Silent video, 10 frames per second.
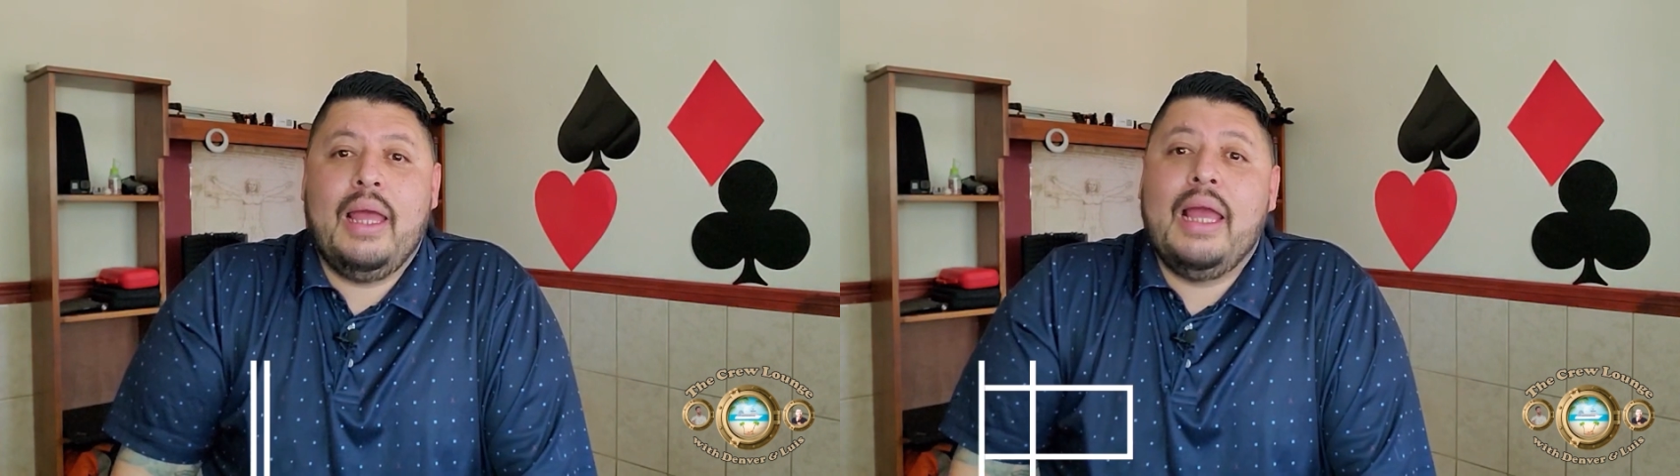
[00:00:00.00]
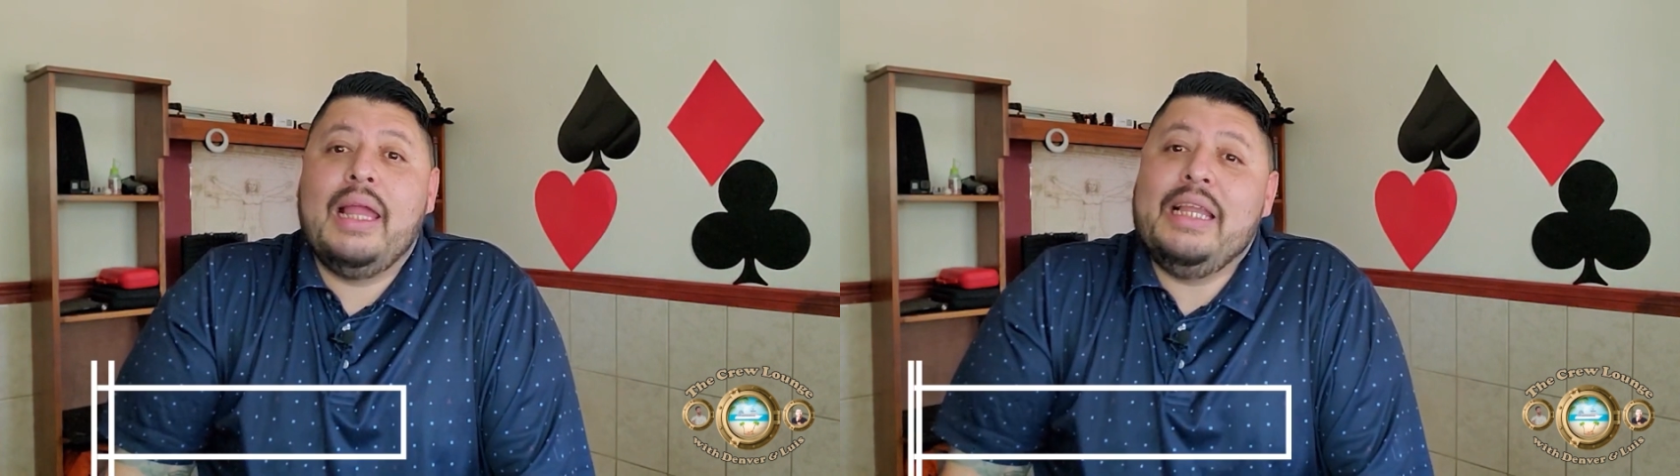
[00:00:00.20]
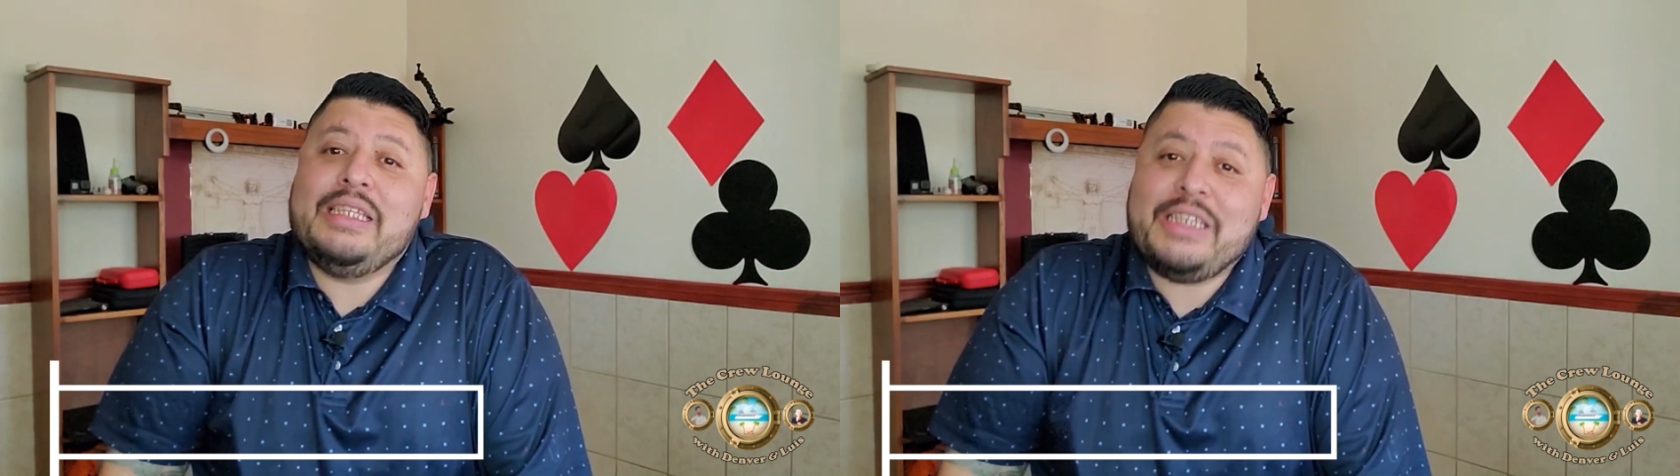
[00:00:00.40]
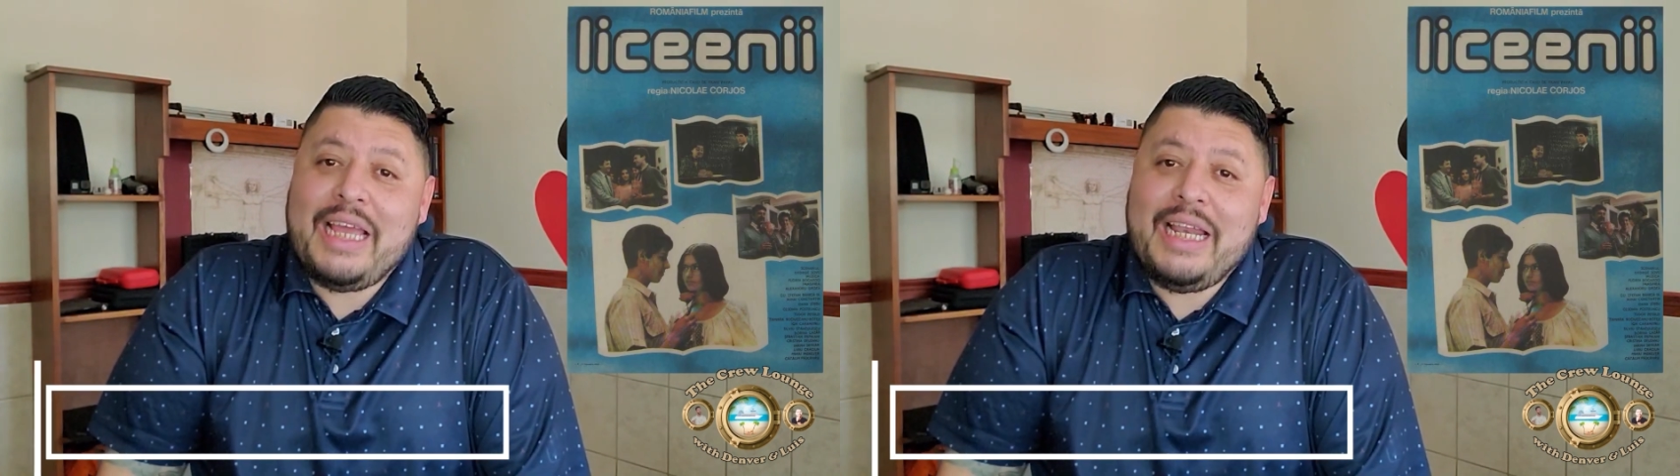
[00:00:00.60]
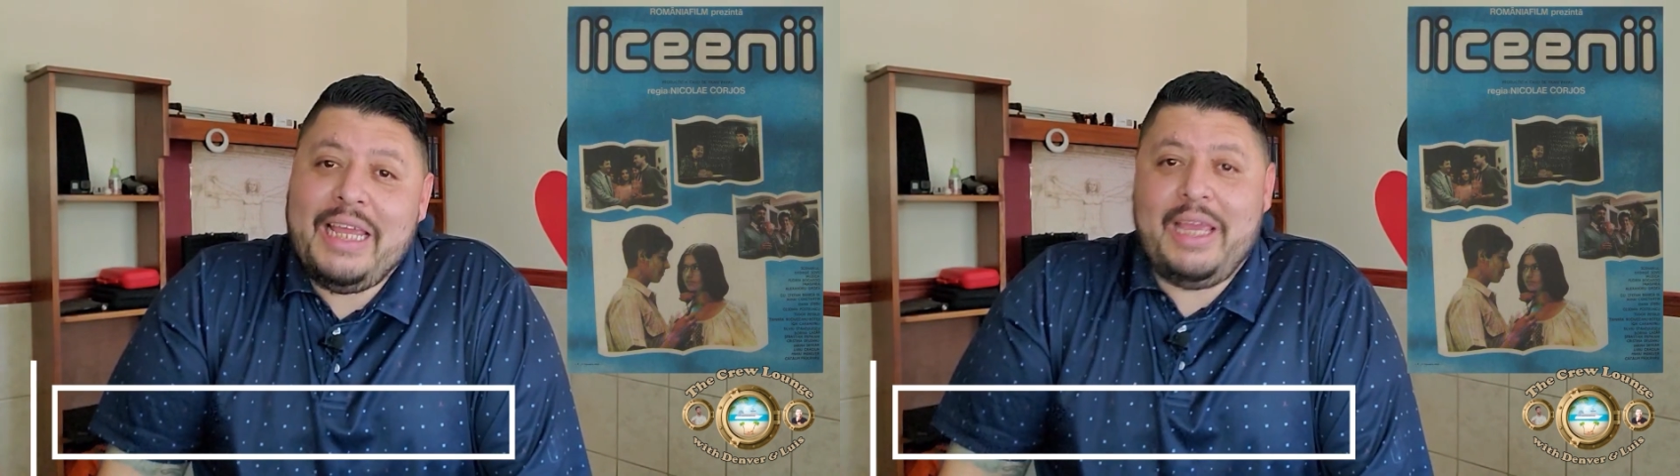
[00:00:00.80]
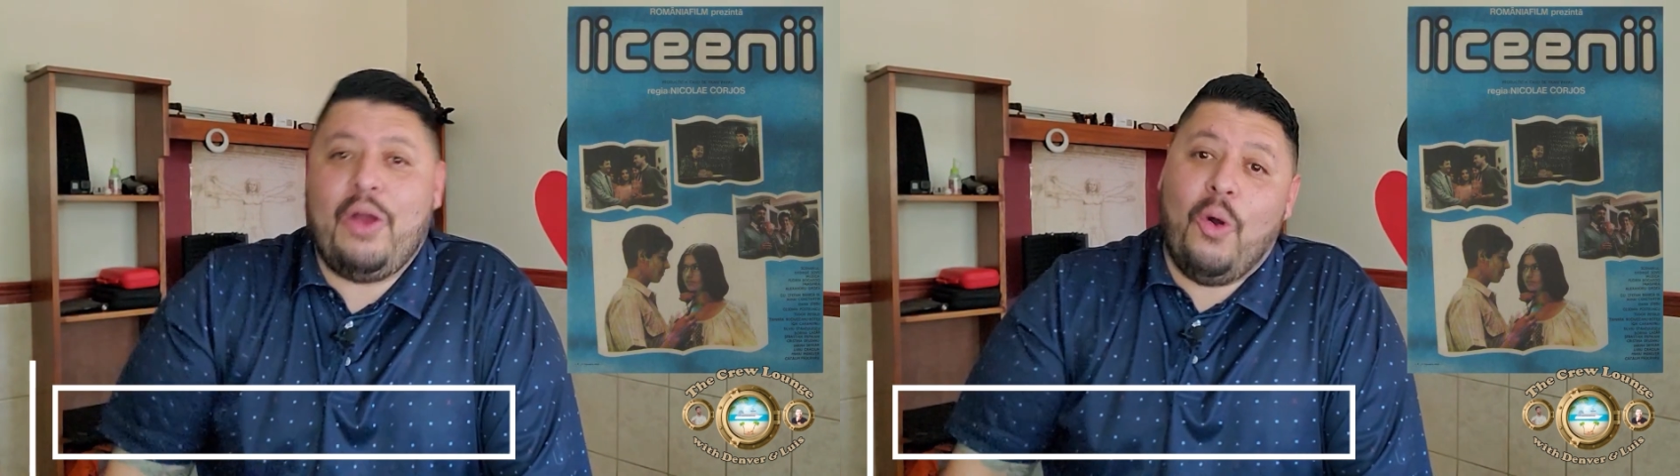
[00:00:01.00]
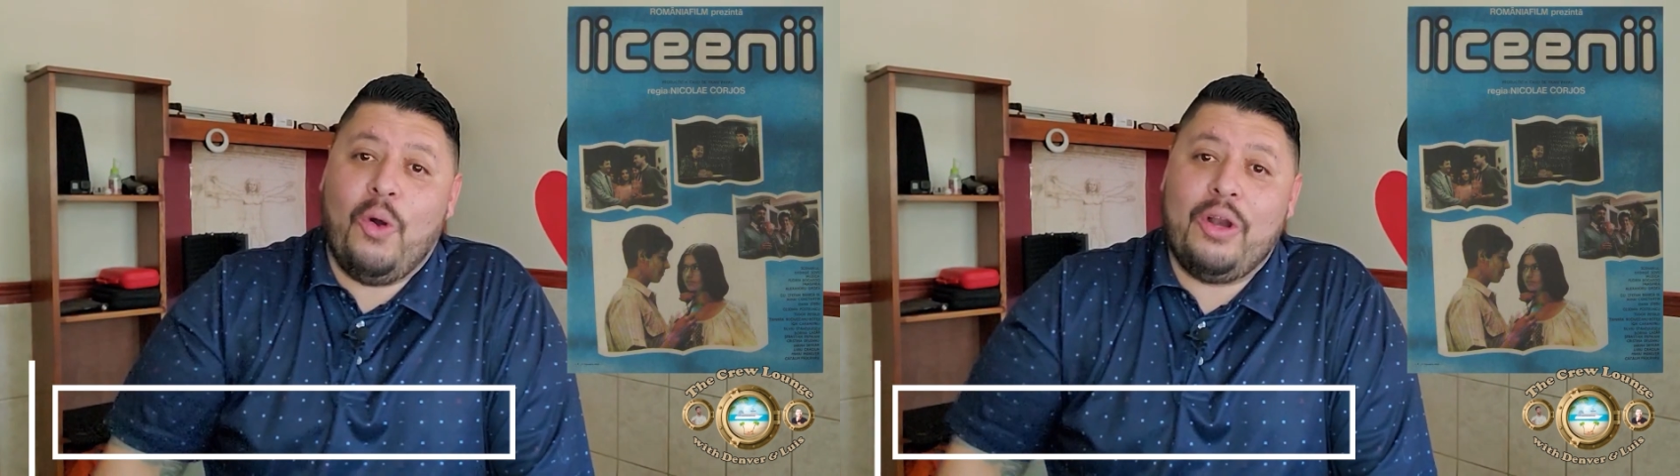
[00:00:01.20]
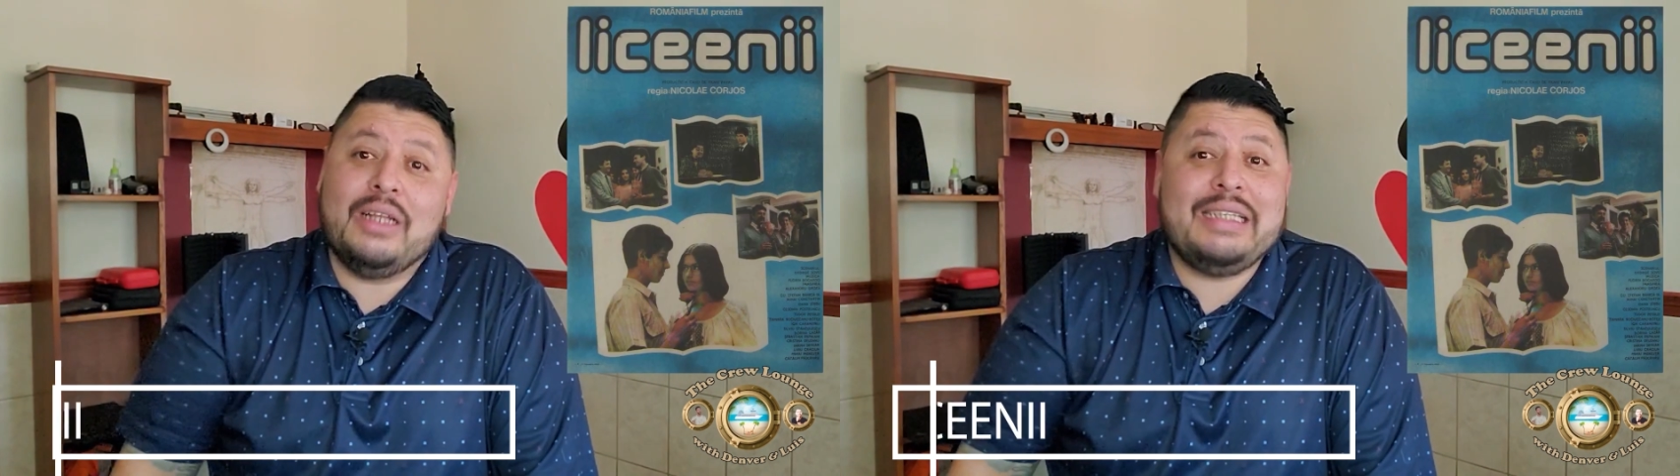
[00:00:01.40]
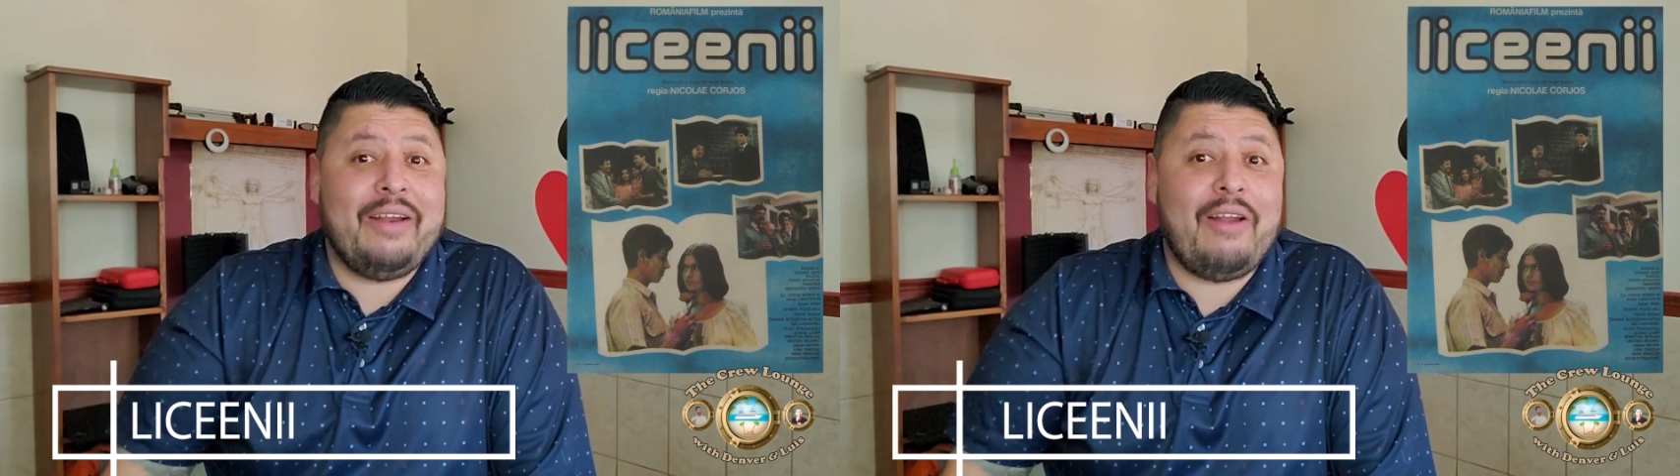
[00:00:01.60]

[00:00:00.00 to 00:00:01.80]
Licheni or The